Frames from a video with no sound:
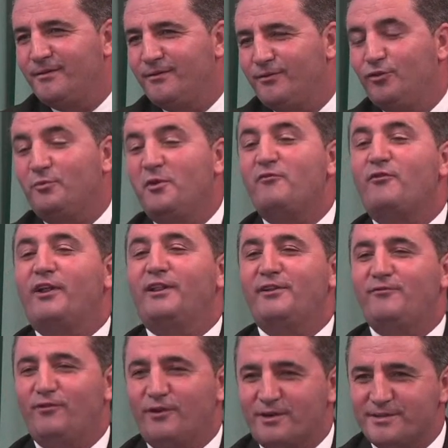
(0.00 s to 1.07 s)
To be friendly
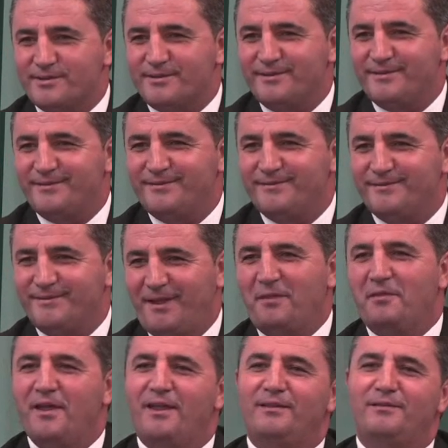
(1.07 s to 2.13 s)
first. And
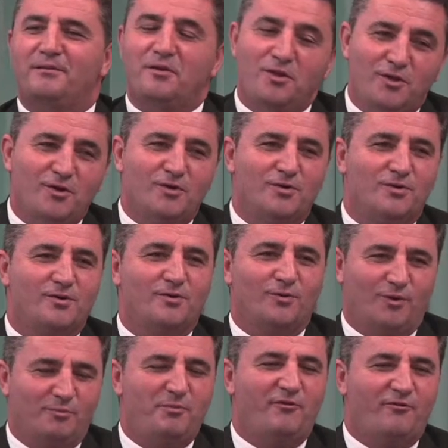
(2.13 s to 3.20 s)
then you
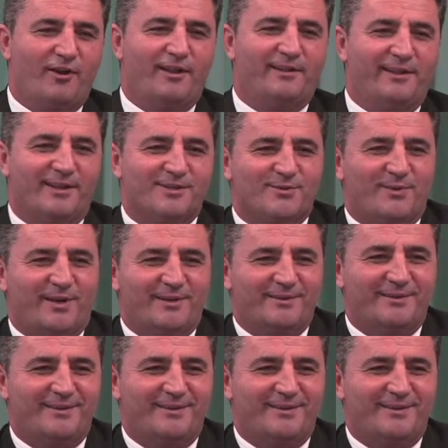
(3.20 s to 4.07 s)
would be friendly as well.